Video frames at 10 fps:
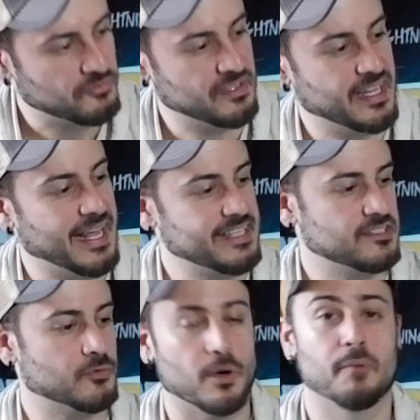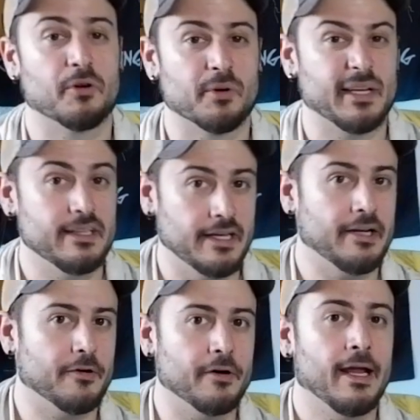flat, rubbery
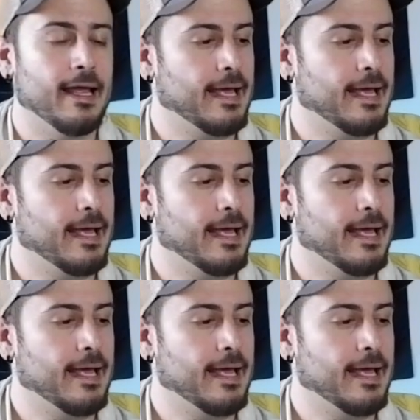layer.